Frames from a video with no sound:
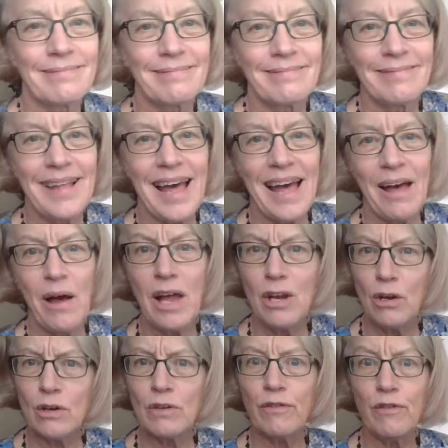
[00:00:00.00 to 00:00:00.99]
Now, I
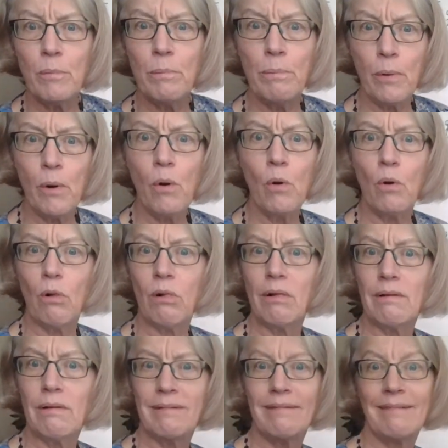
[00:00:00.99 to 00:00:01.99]
looked for a ball,
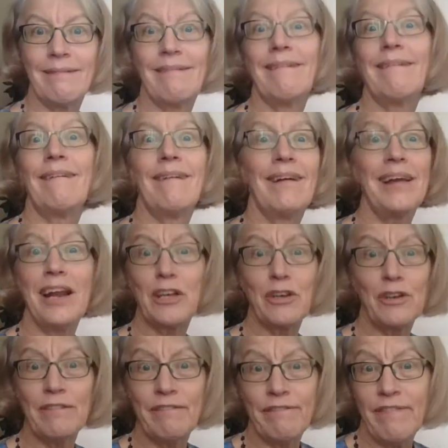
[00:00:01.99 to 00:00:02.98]
and I
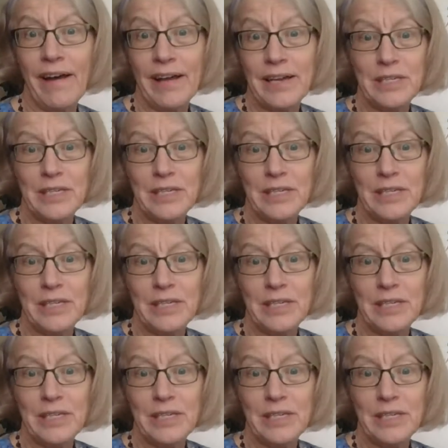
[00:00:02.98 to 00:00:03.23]
couldn't find